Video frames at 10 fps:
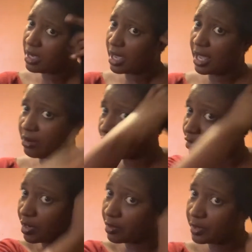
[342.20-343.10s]
aloe
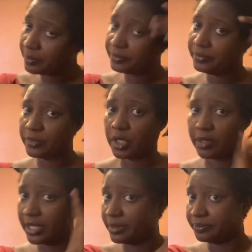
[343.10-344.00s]
vera. All
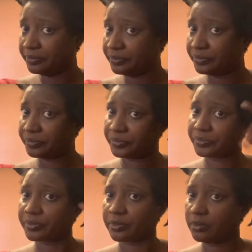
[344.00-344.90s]
right,
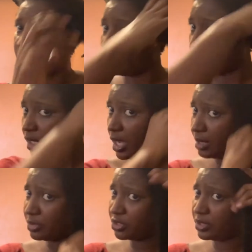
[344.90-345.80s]
and
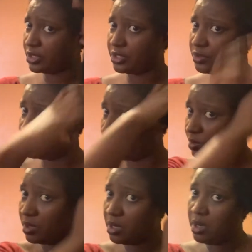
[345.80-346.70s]
I'm just going to
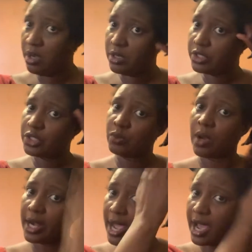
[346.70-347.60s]
do just
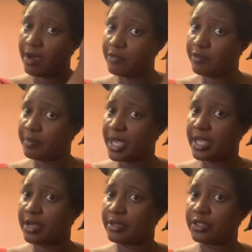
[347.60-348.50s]
1/2 of my
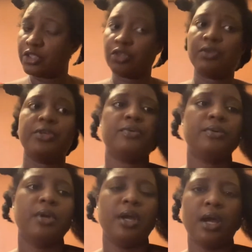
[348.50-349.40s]
hair to show you.
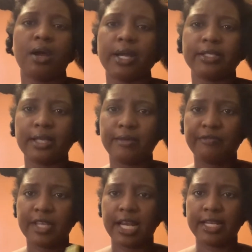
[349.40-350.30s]
All right, so I
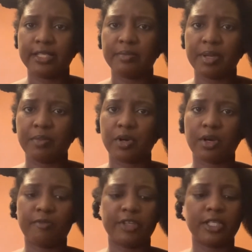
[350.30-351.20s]
feel a little bit more
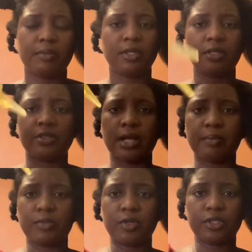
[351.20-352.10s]
comfortable, so
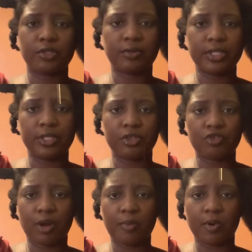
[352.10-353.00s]
I'm just going to
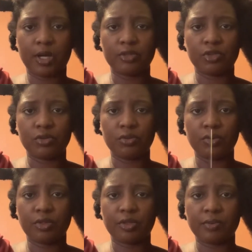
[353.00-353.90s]
drop 1
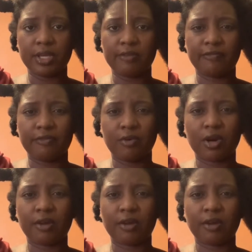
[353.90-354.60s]
2 3 4